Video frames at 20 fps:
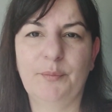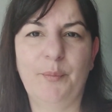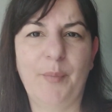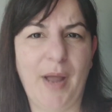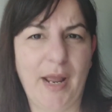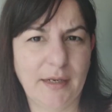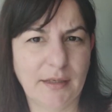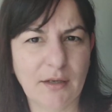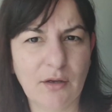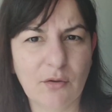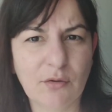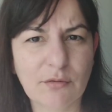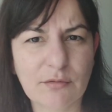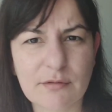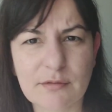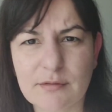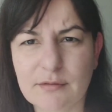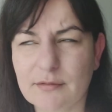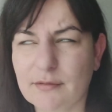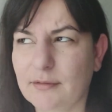pine
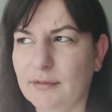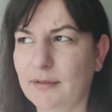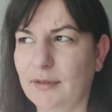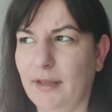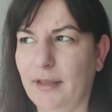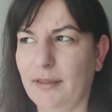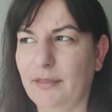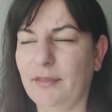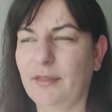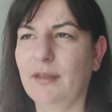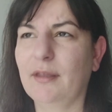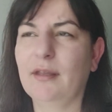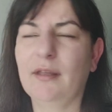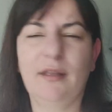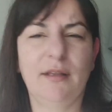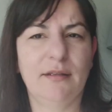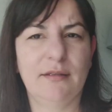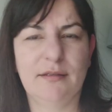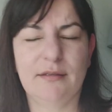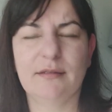cones, I think,
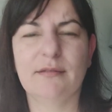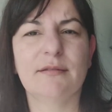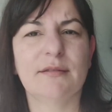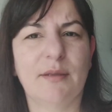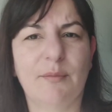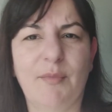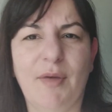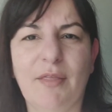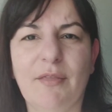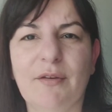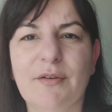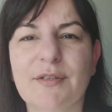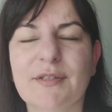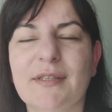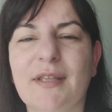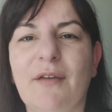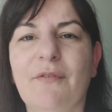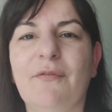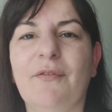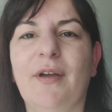and some other
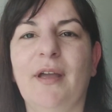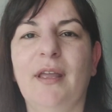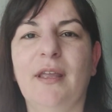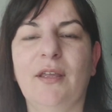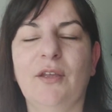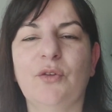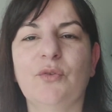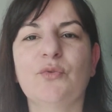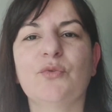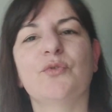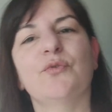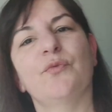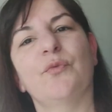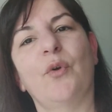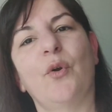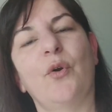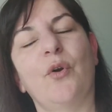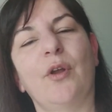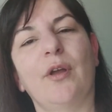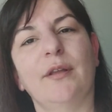stuff I use
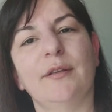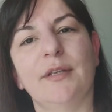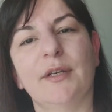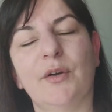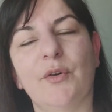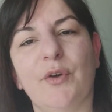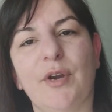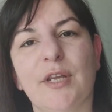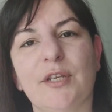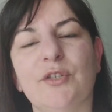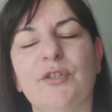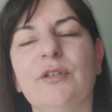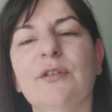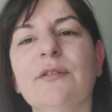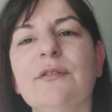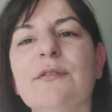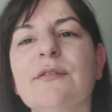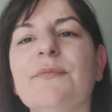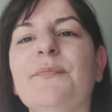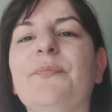for
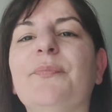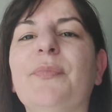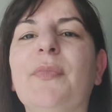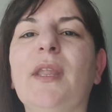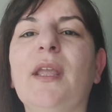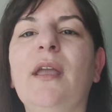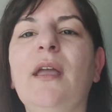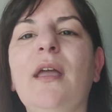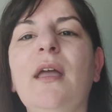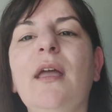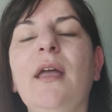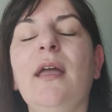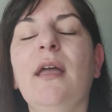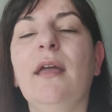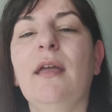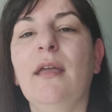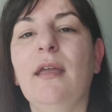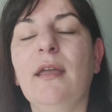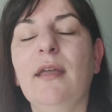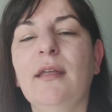decorations.
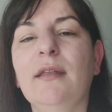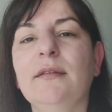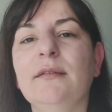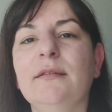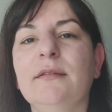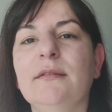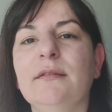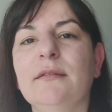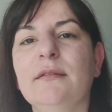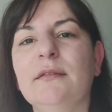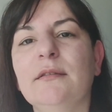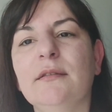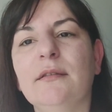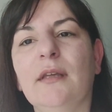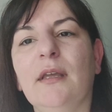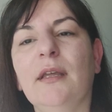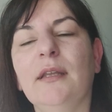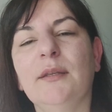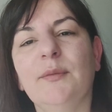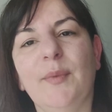And
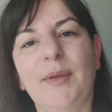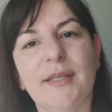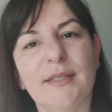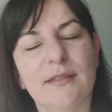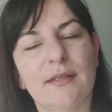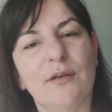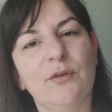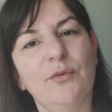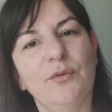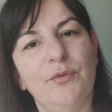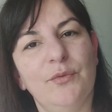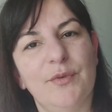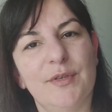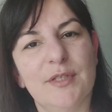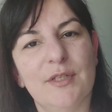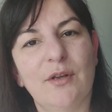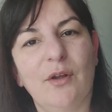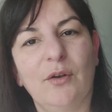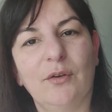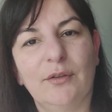it makes a good
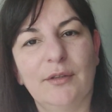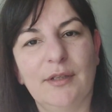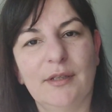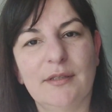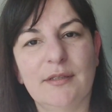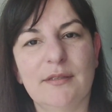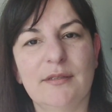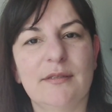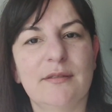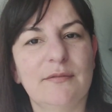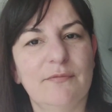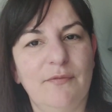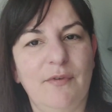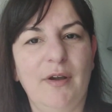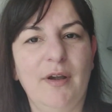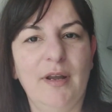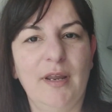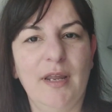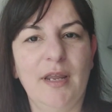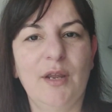result. It's
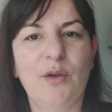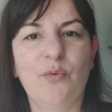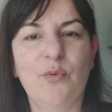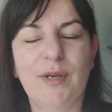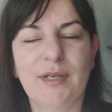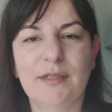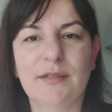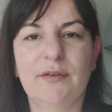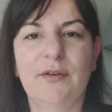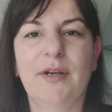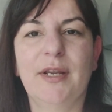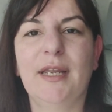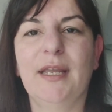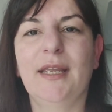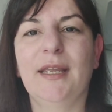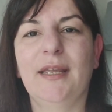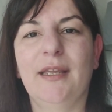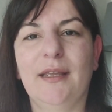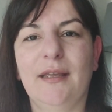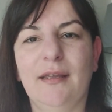very
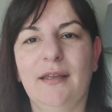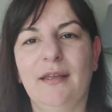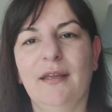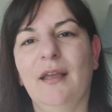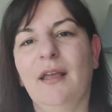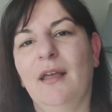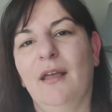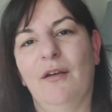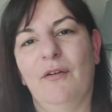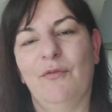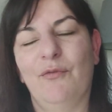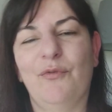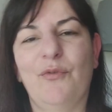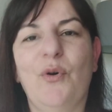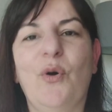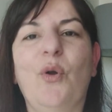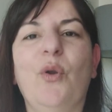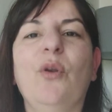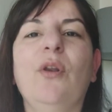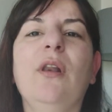wintry
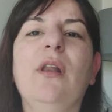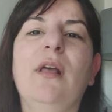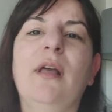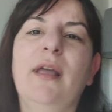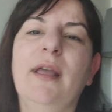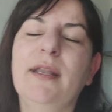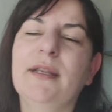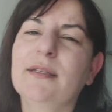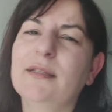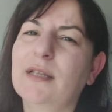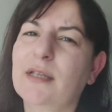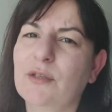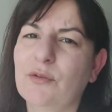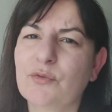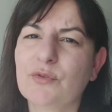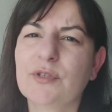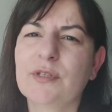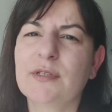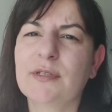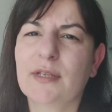fall, and I
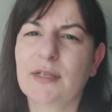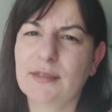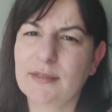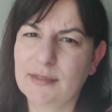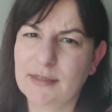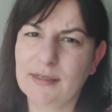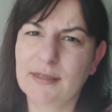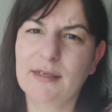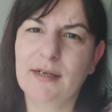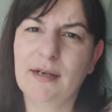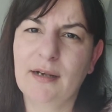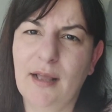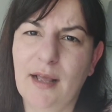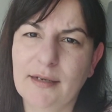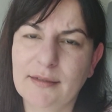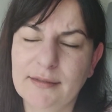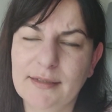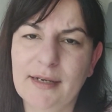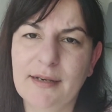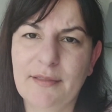use it
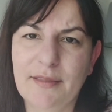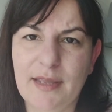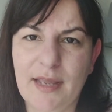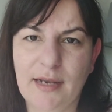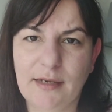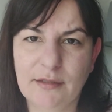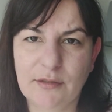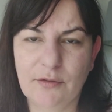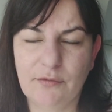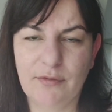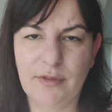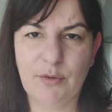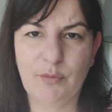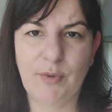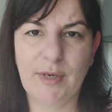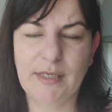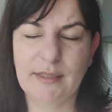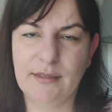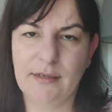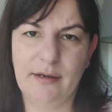until the end of the
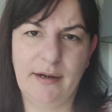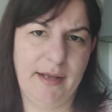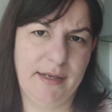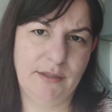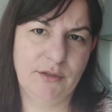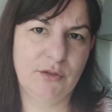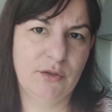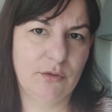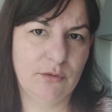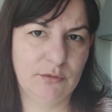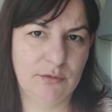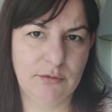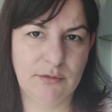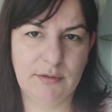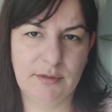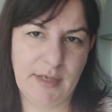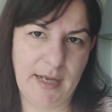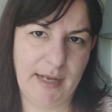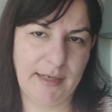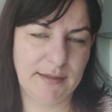winter. I
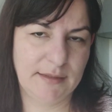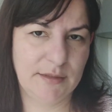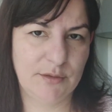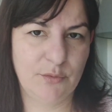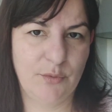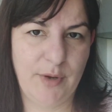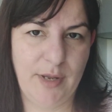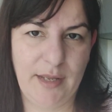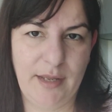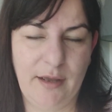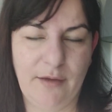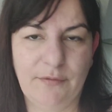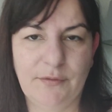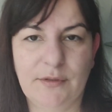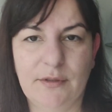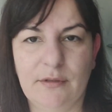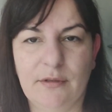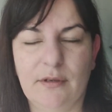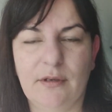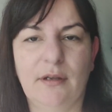don't hide it away
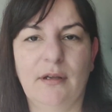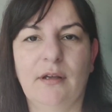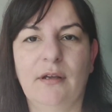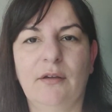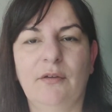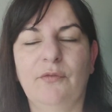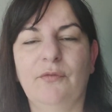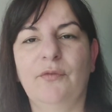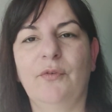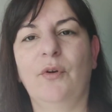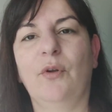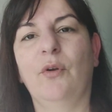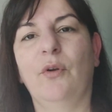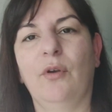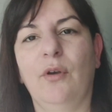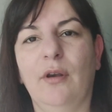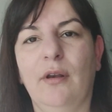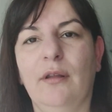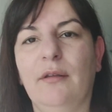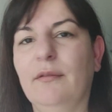after
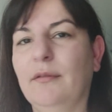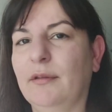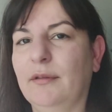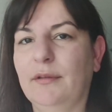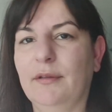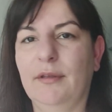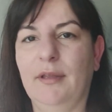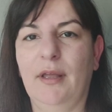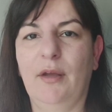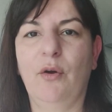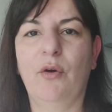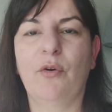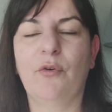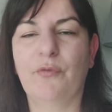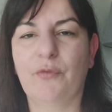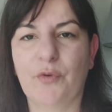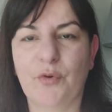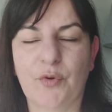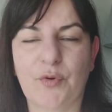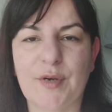fall or
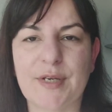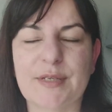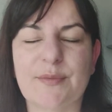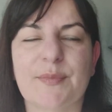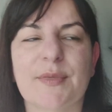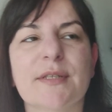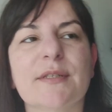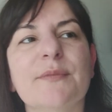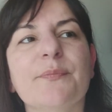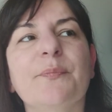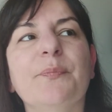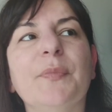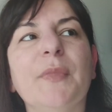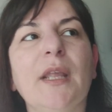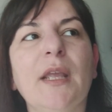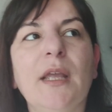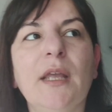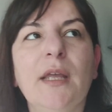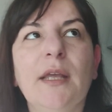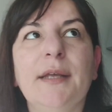for Christmas.
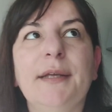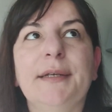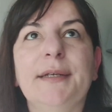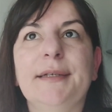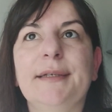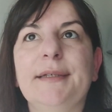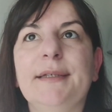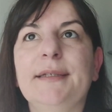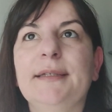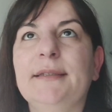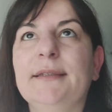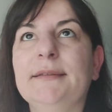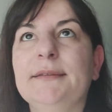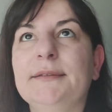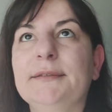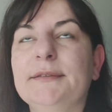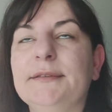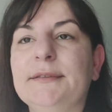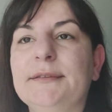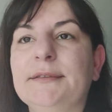
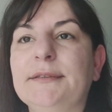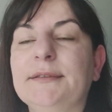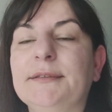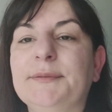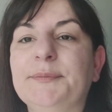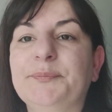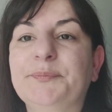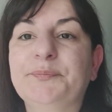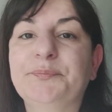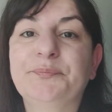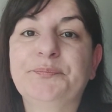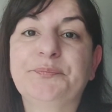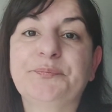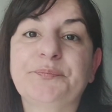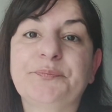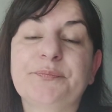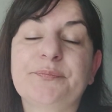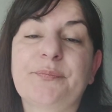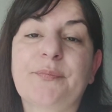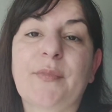And
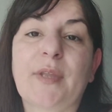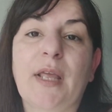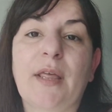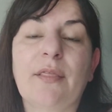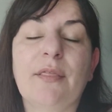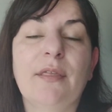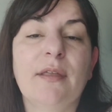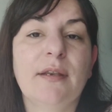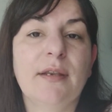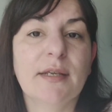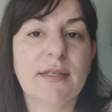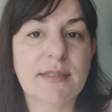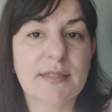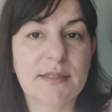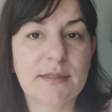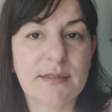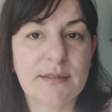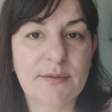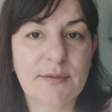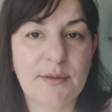the
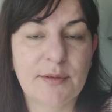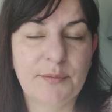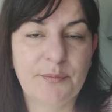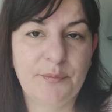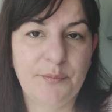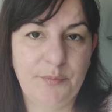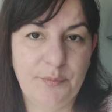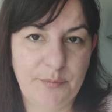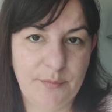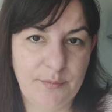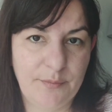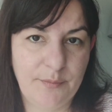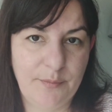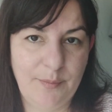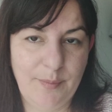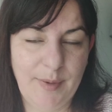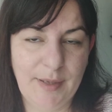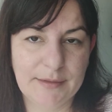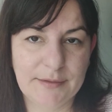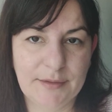next
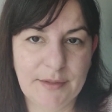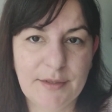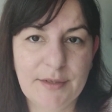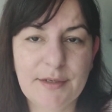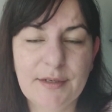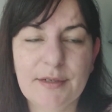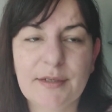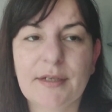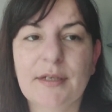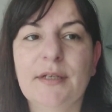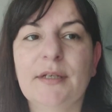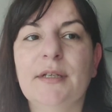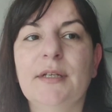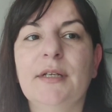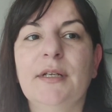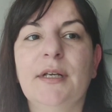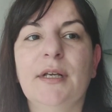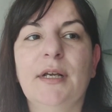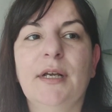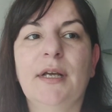pattern,
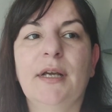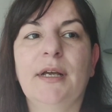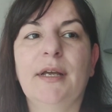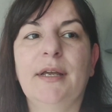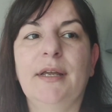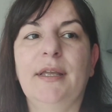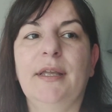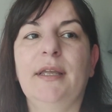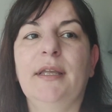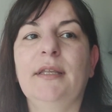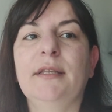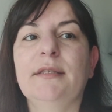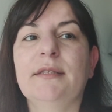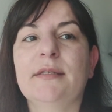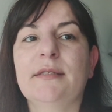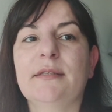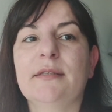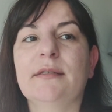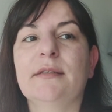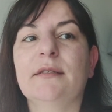
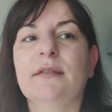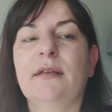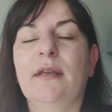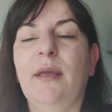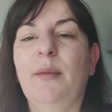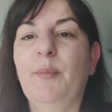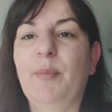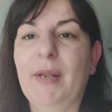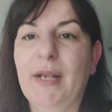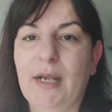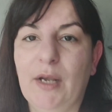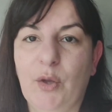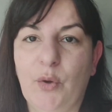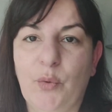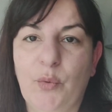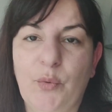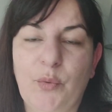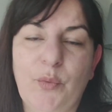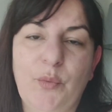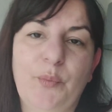it's a
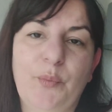pillow.